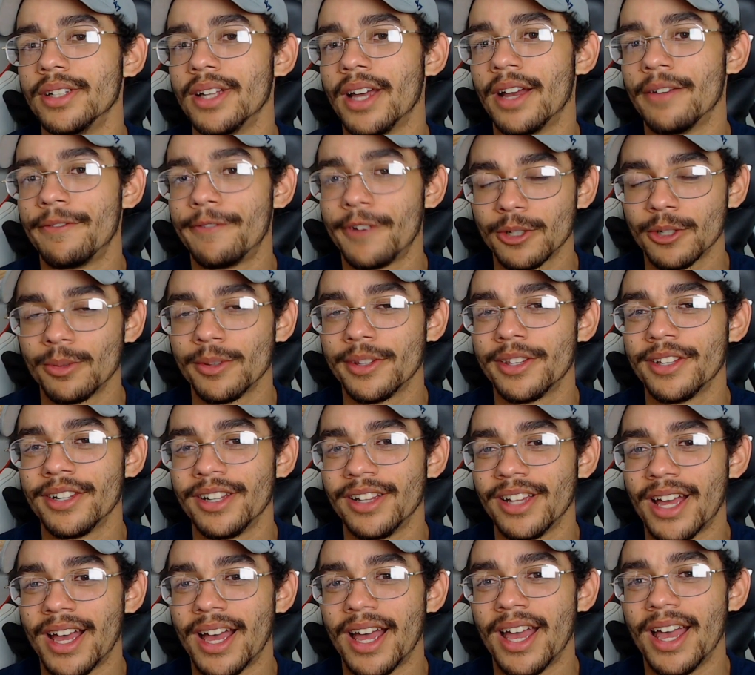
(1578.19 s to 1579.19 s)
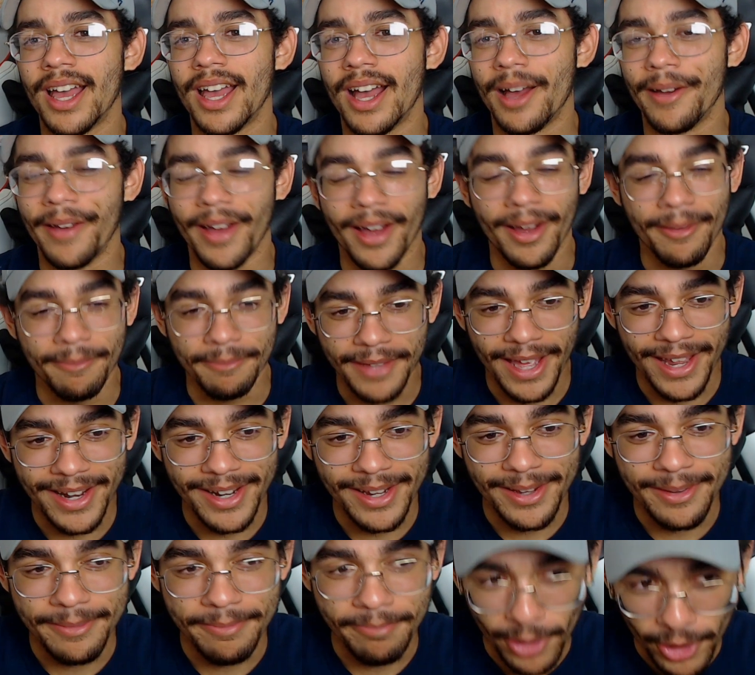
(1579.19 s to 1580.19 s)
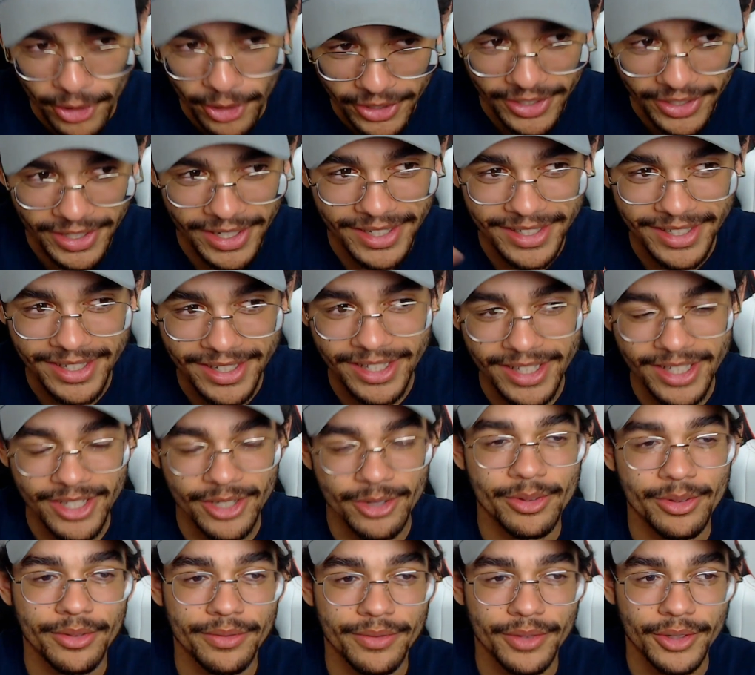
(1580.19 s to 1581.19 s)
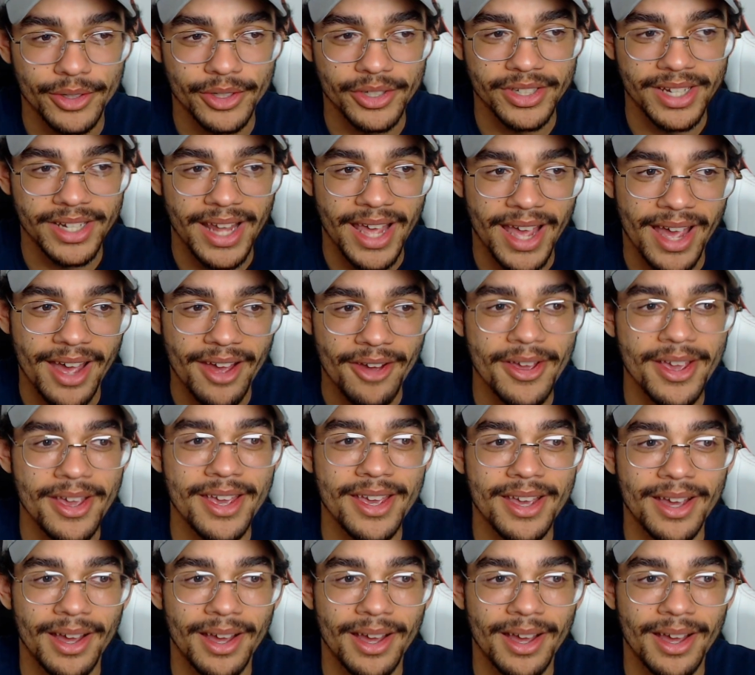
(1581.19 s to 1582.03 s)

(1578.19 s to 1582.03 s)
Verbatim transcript: I fucked with it a lot. I'm kind of immersed into the universe now.